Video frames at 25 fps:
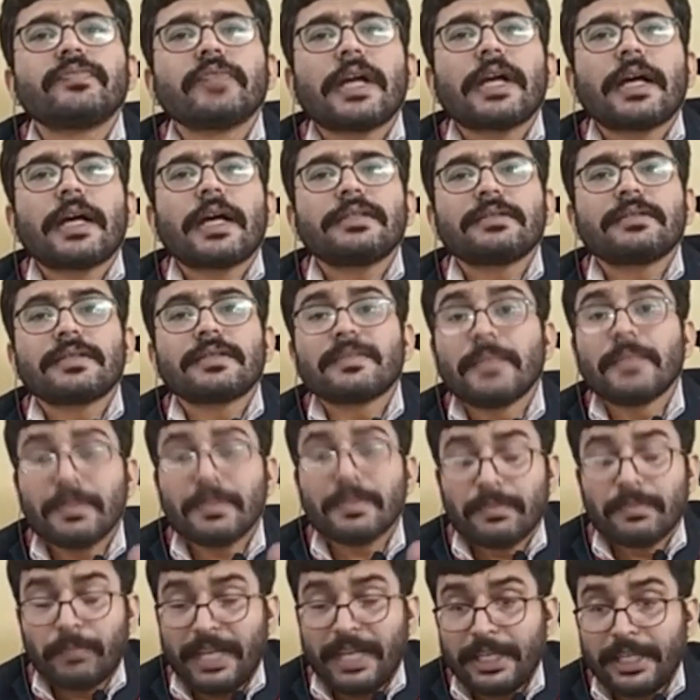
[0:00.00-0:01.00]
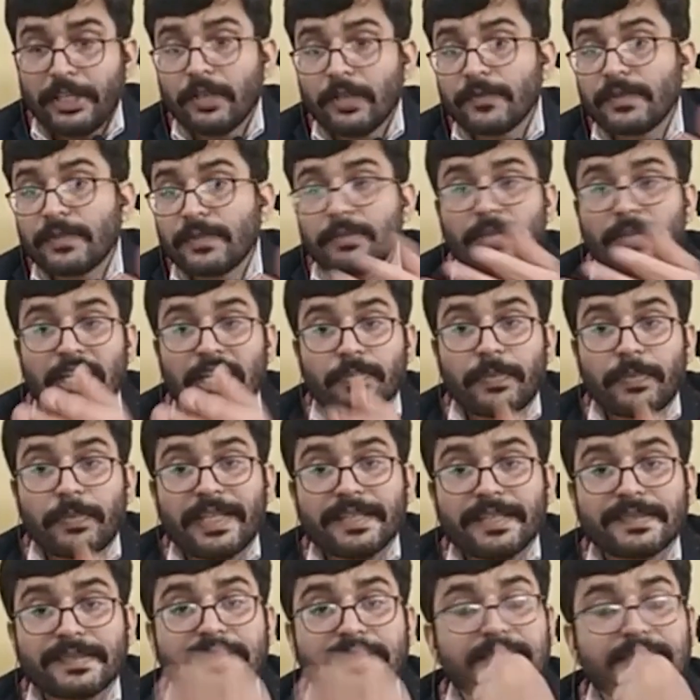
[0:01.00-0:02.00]
And many of them are
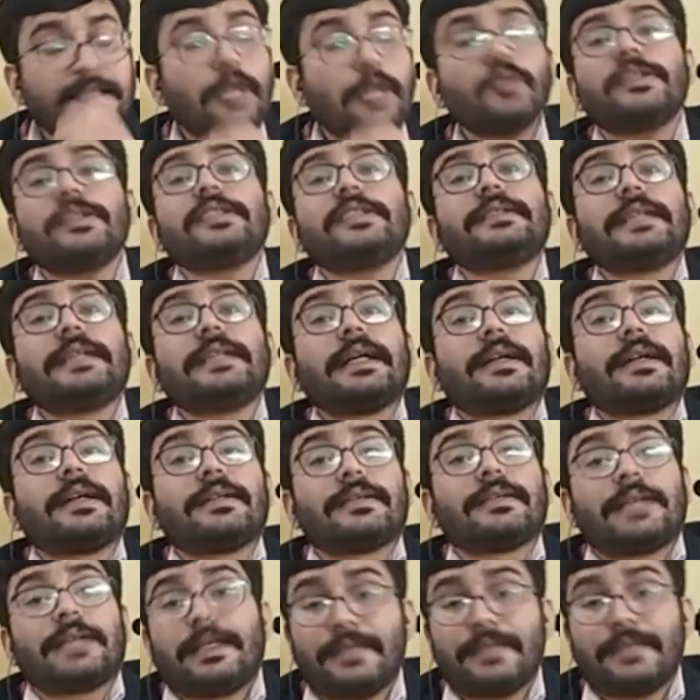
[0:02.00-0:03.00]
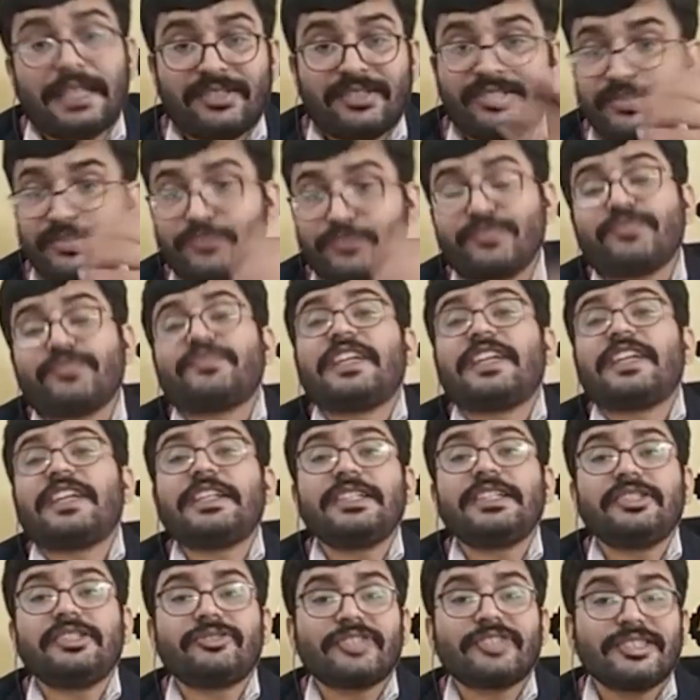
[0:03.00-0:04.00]
based in South India, and that's
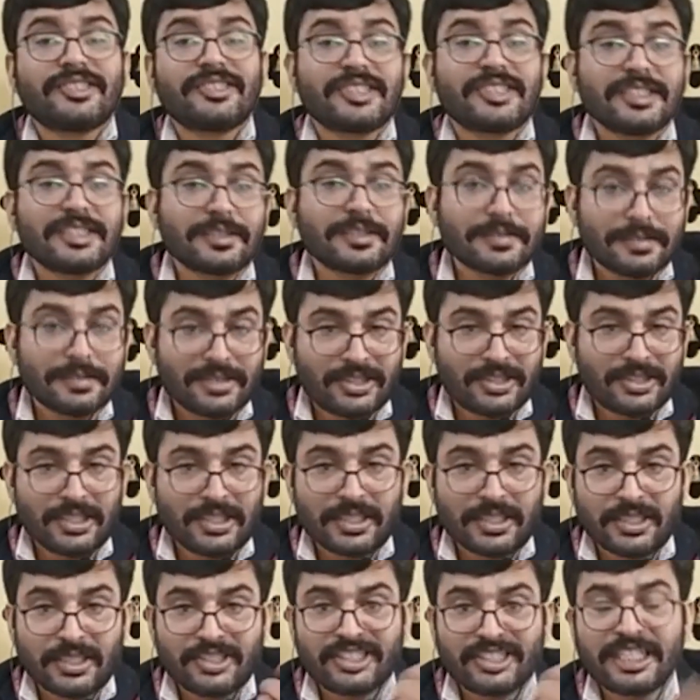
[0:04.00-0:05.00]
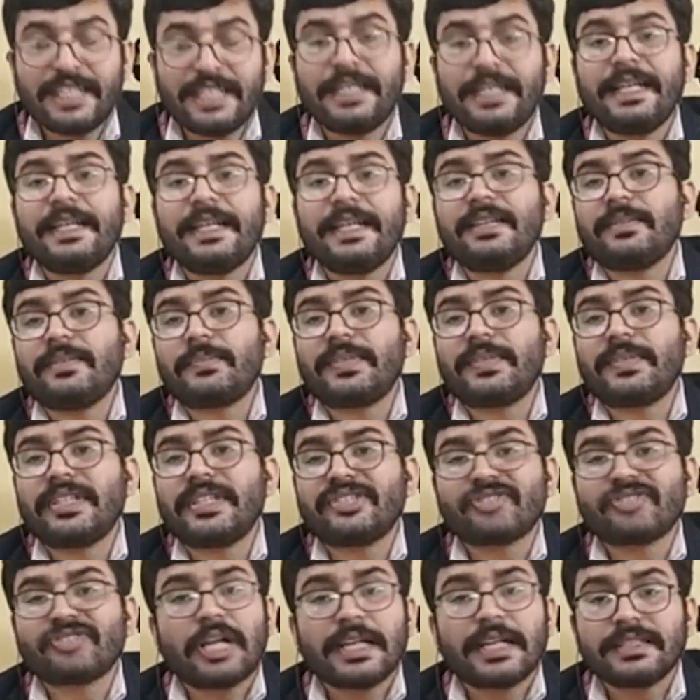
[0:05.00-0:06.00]
very interesting.
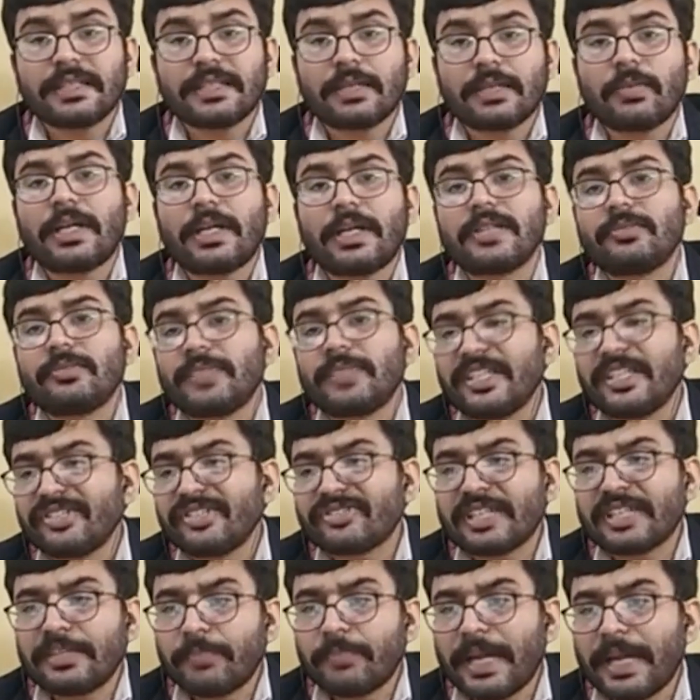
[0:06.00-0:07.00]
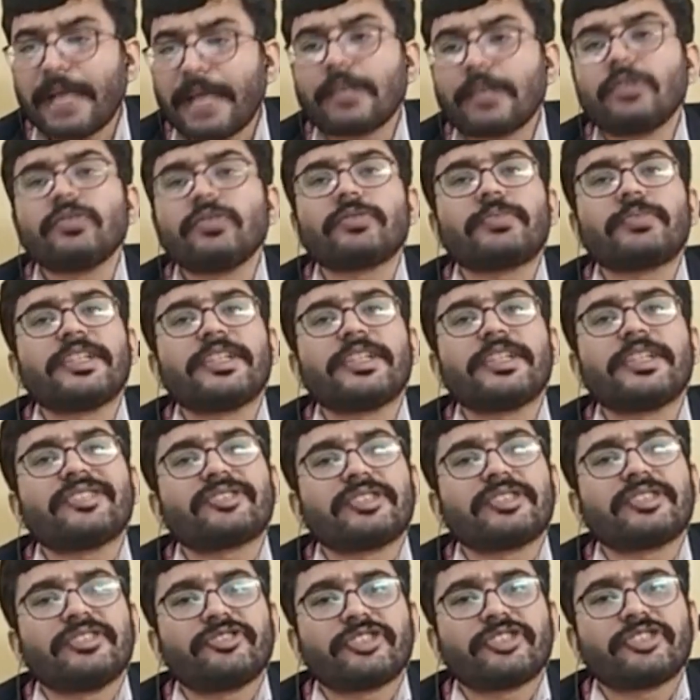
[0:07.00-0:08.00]
Chennai-based, Hyderabad-based, and
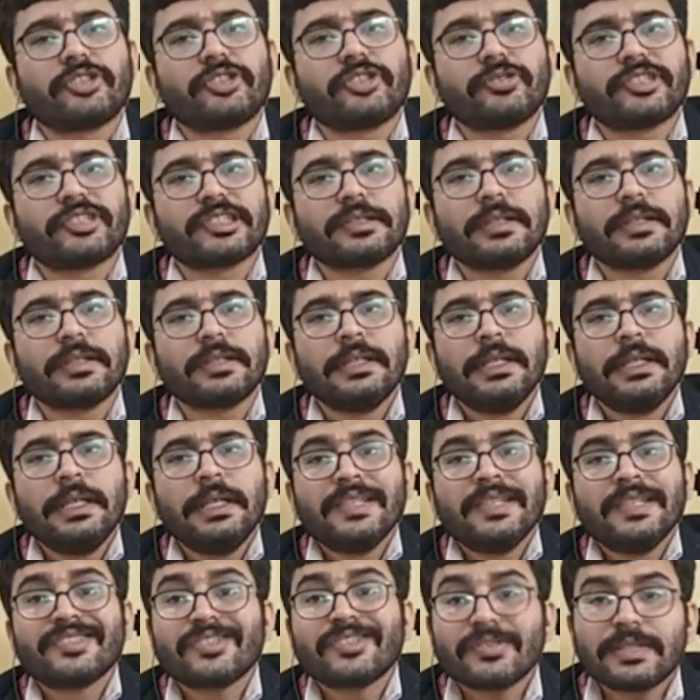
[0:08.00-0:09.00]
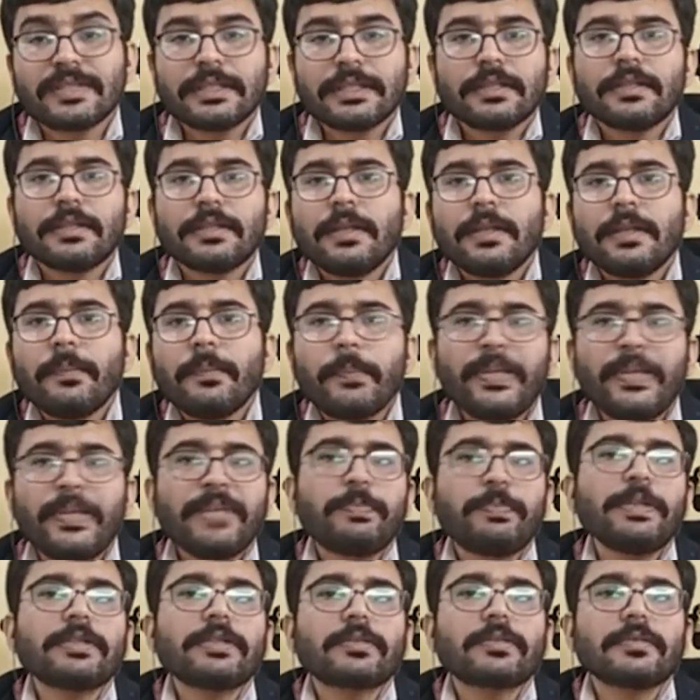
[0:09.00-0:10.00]
Bangalore-based institution. So the
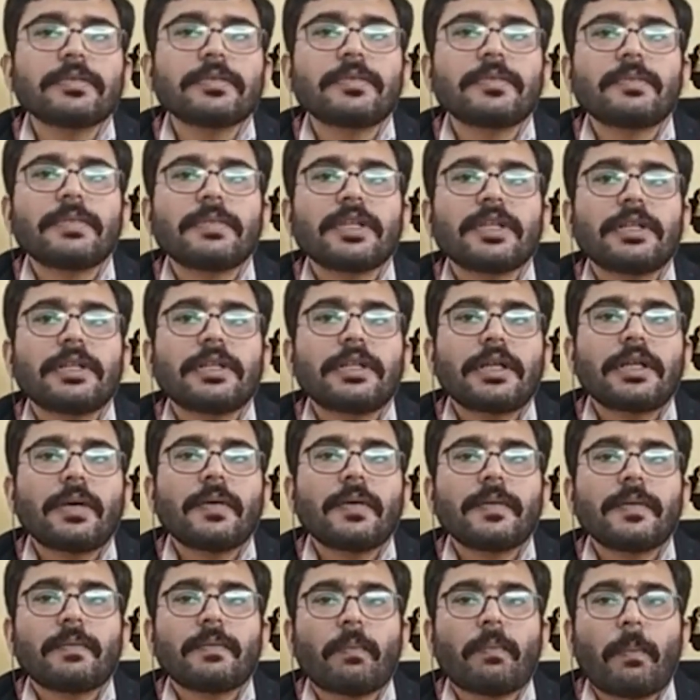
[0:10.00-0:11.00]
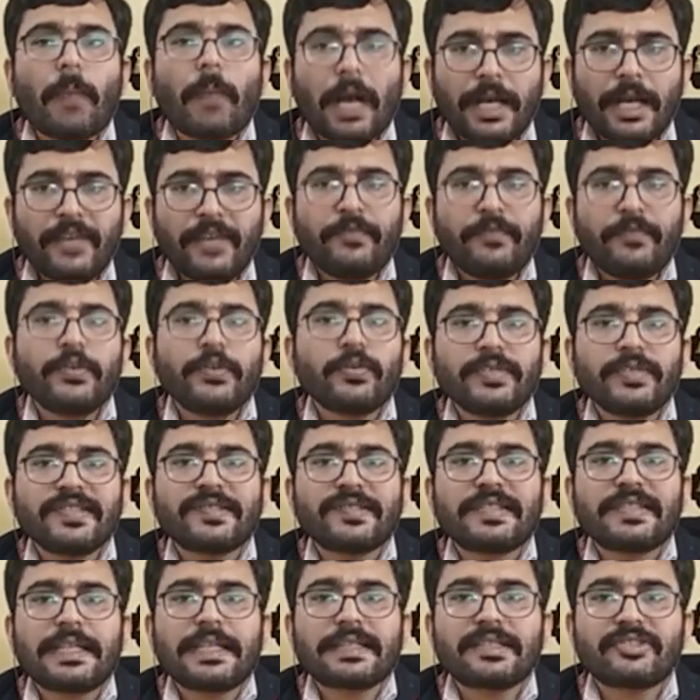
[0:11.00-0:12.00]
people, my view
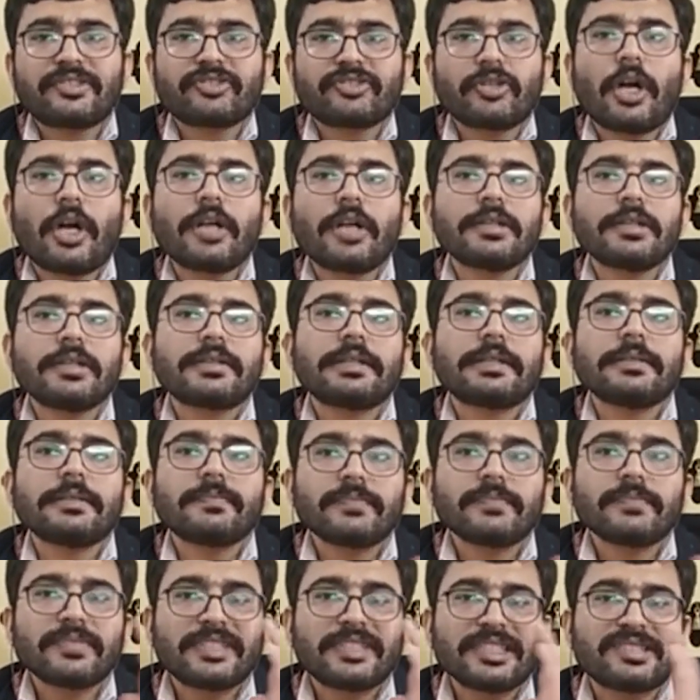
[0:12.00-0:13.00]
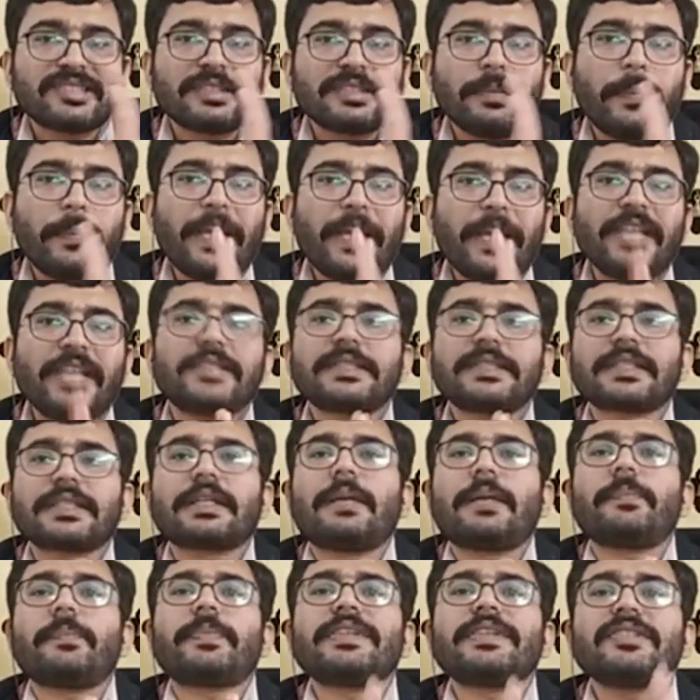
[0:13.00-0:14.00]
is that it's not the, just the major
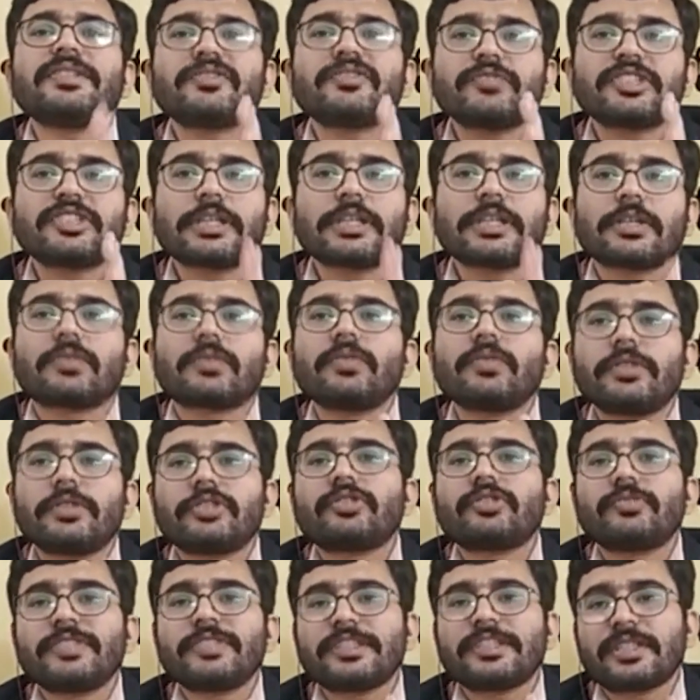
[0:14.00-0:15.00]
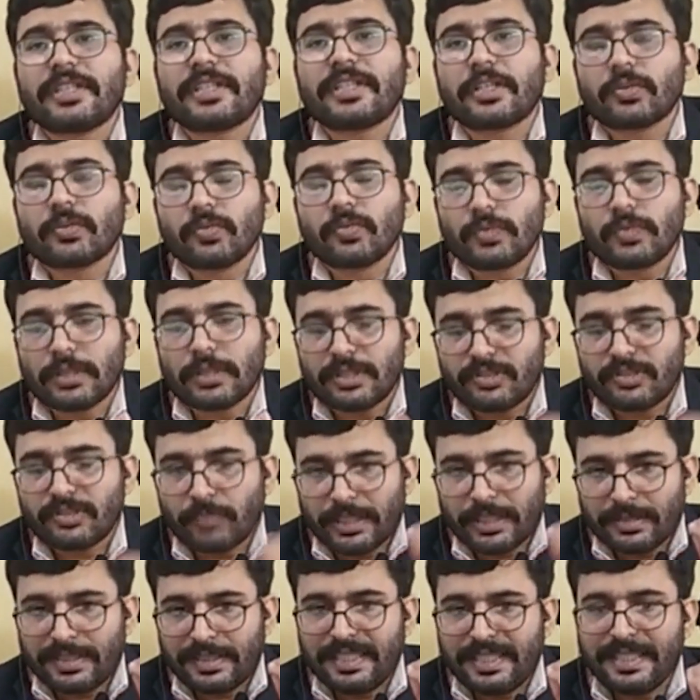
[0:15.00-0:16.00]
companies which are going to be the recruiters,
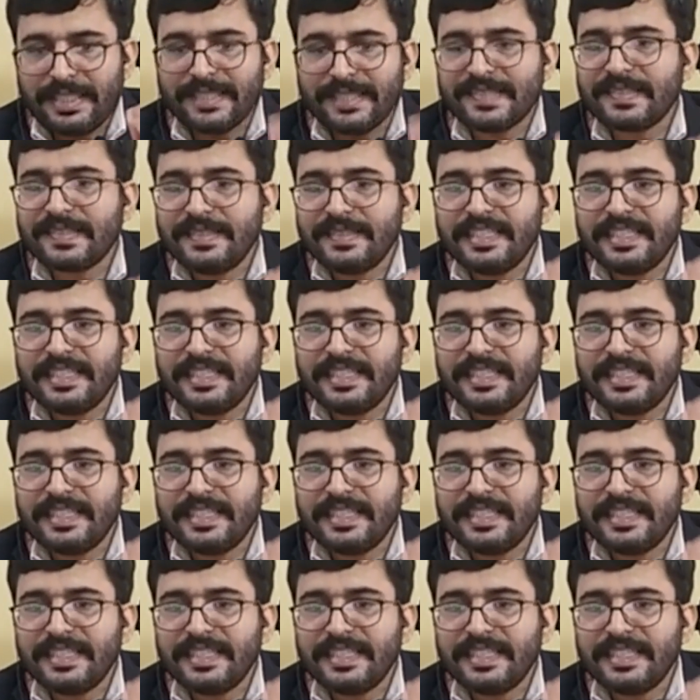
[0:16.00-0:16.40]
but these